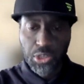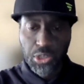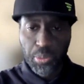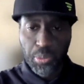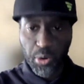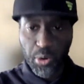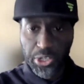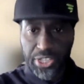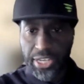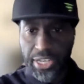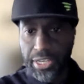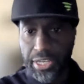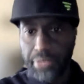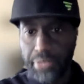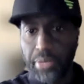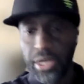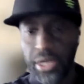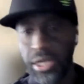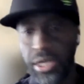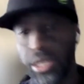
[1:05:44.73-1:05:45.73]
Support
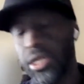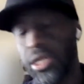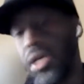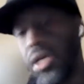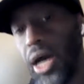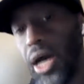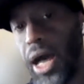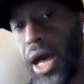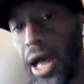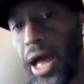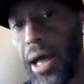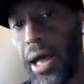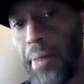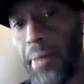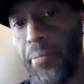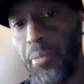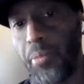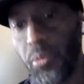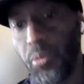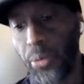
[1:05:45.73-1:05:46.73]
team,
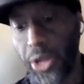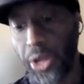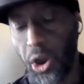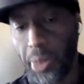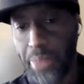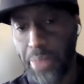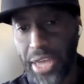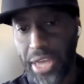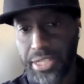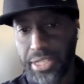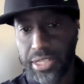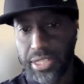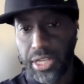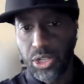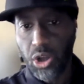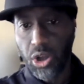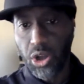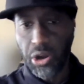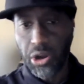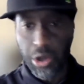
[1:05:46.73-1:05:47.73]
we are based
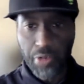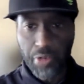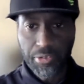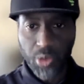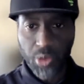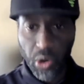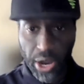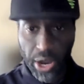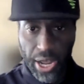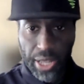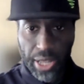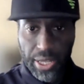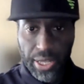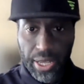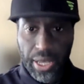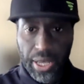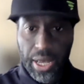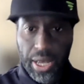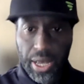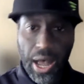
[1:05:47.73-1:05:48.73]
in Largo, Florida.
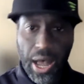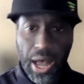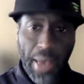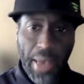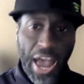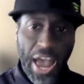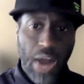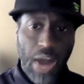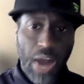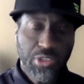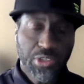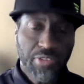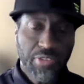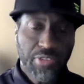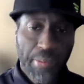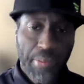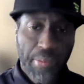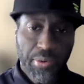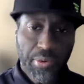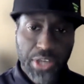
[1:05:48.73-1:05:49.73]
Hours
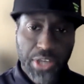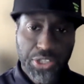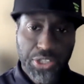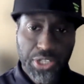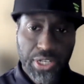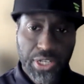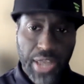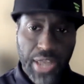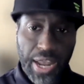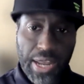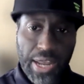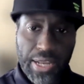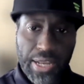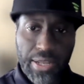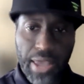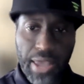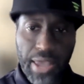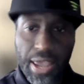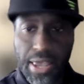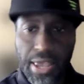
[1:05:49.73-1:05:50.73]
of operation,
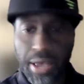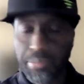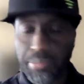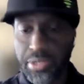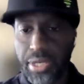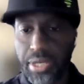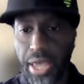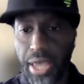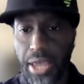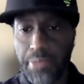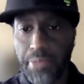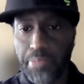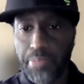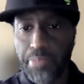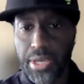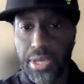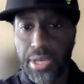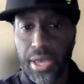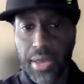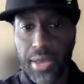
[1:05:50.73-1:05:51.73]
8 a.m. to
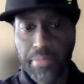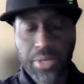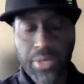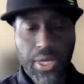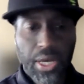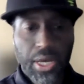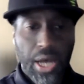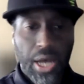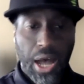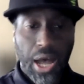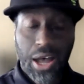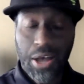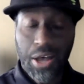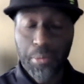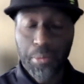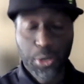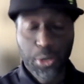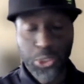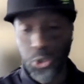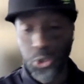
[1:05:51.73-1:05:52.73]
8 p.m.
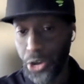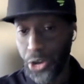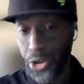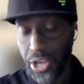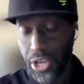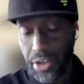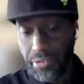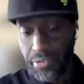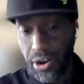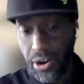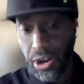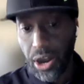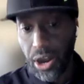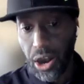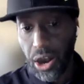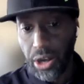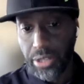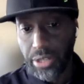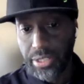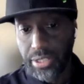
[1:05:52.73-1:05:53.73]
A majority of
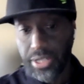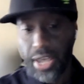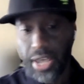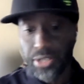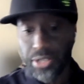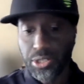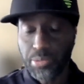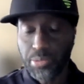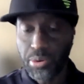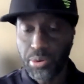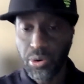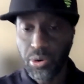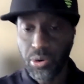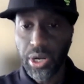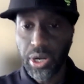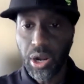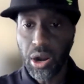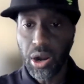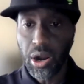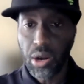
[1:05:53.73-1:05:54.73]
our tech
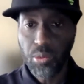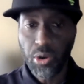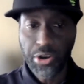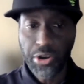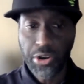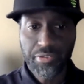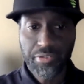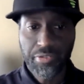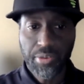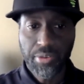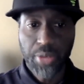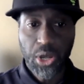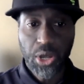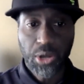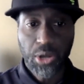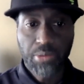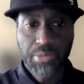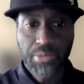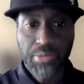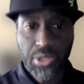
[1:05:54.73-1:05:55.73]
support are working from
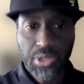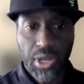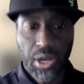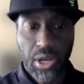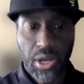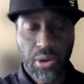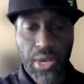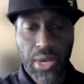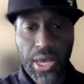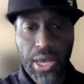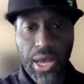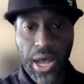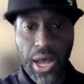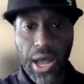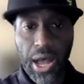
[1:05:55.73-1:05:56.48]
home. So